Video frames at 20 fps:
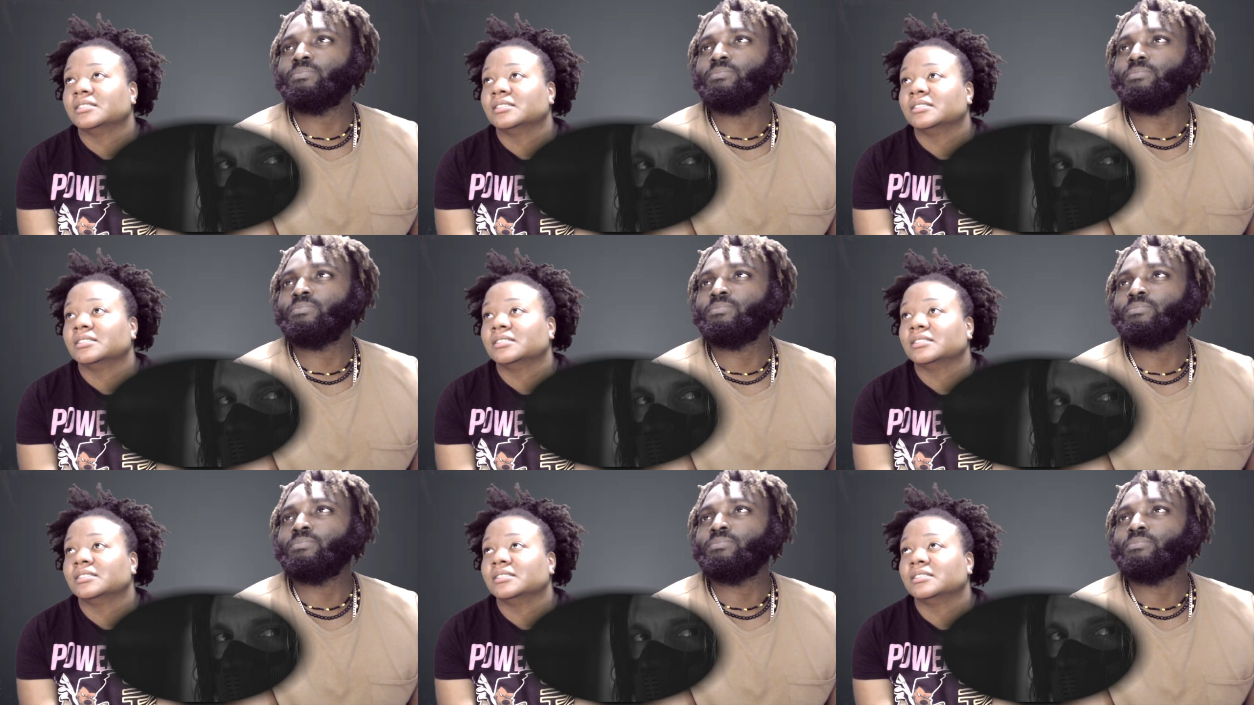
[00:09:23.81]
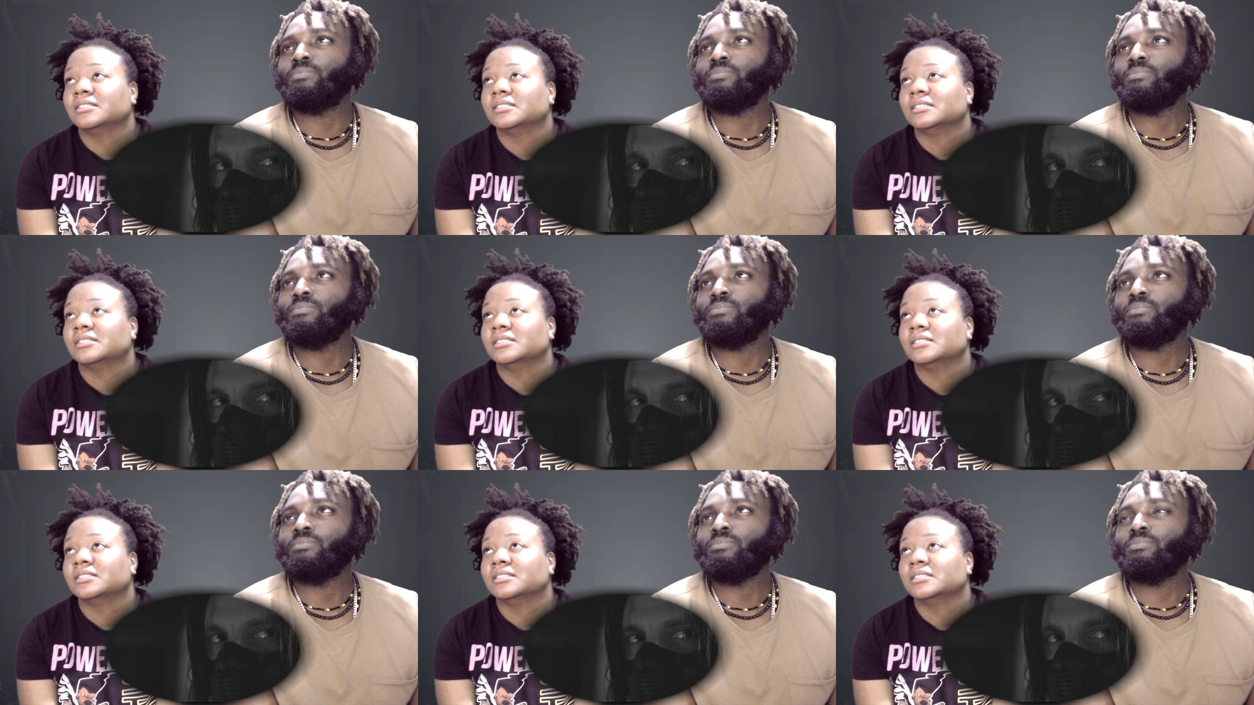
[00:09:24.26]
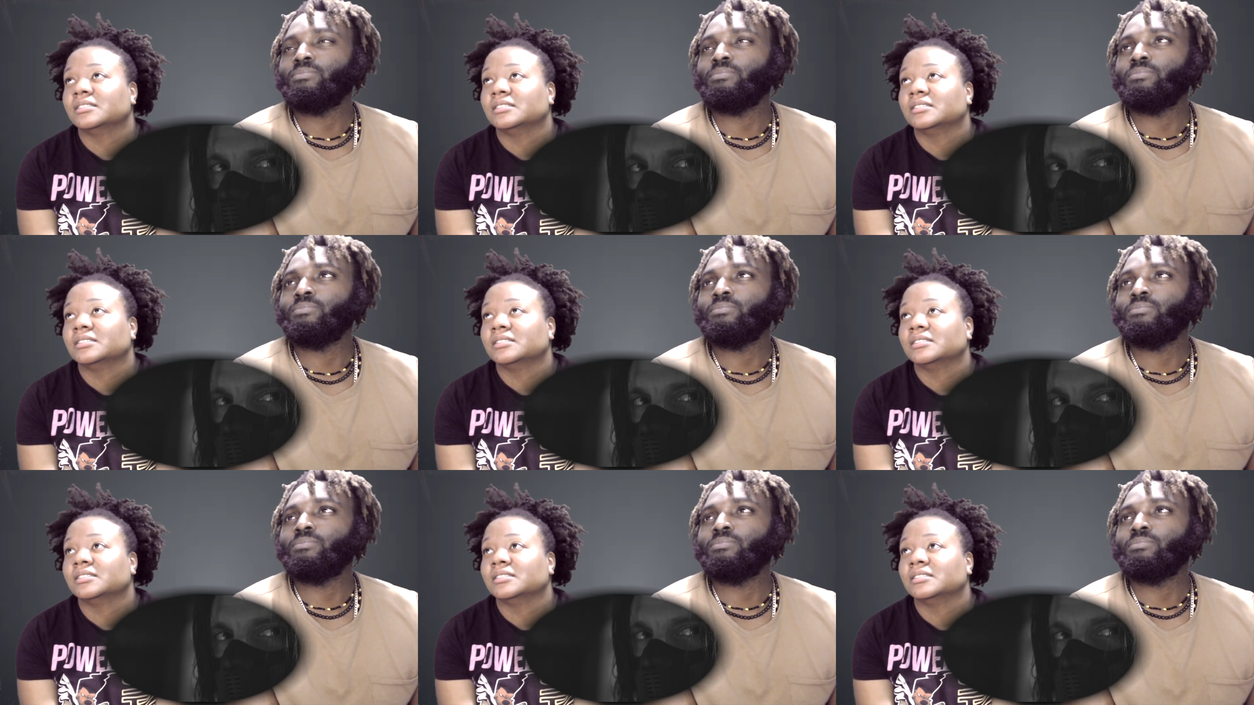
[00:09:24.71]

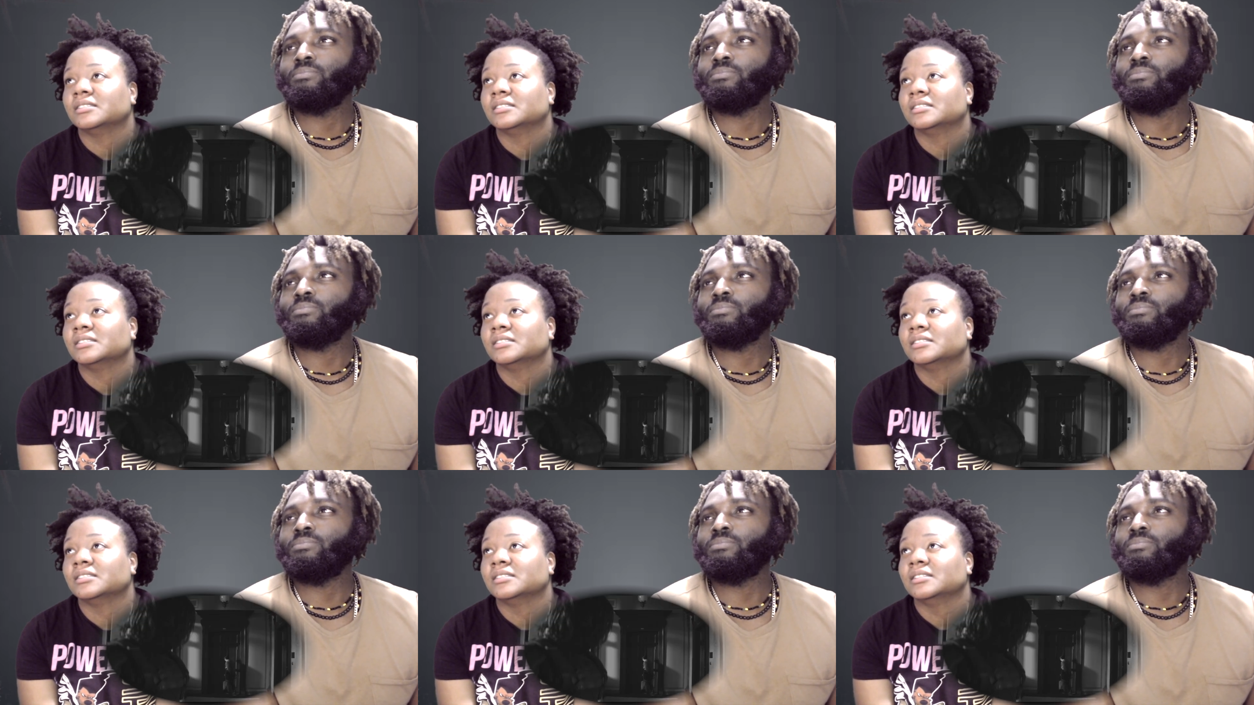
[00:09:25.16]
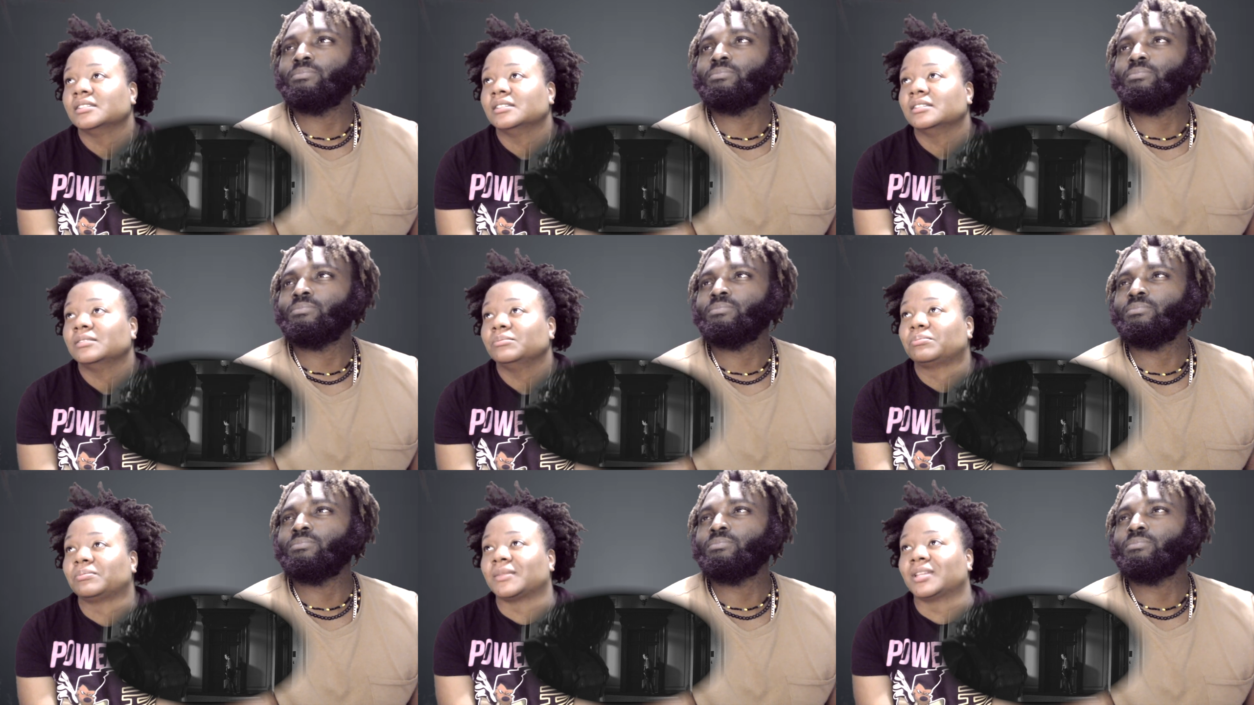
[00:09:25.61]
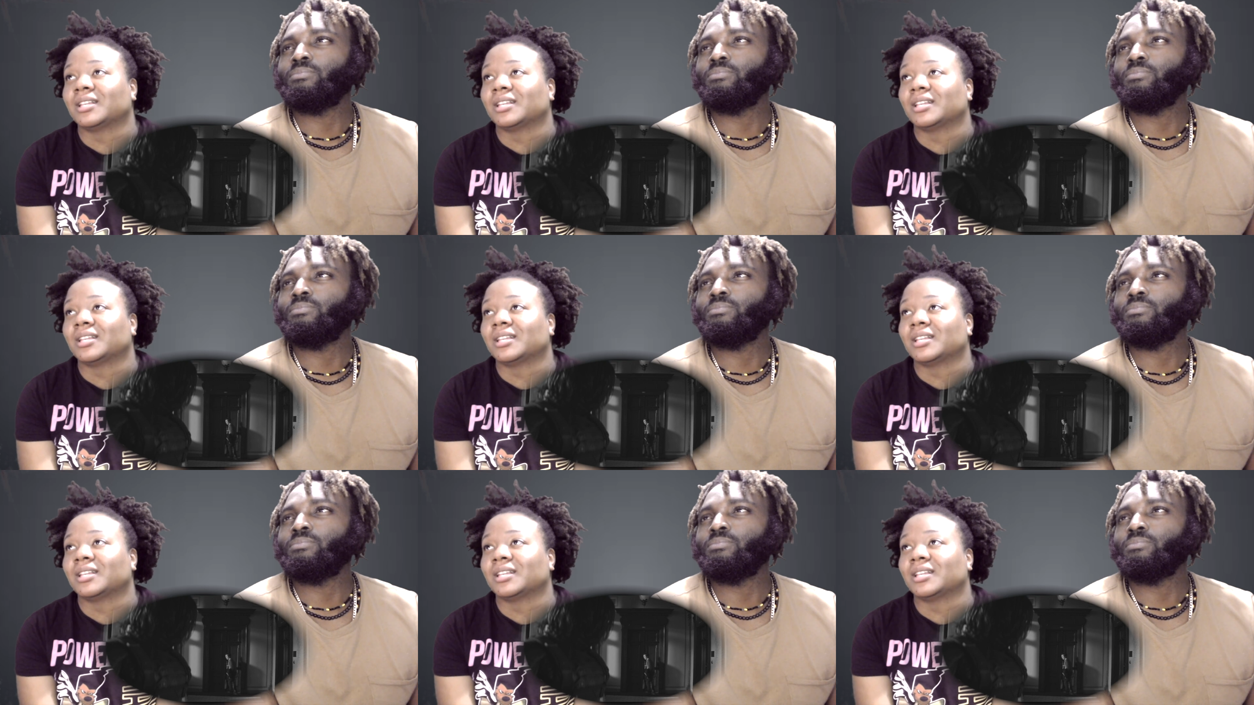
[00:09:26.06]
(silence)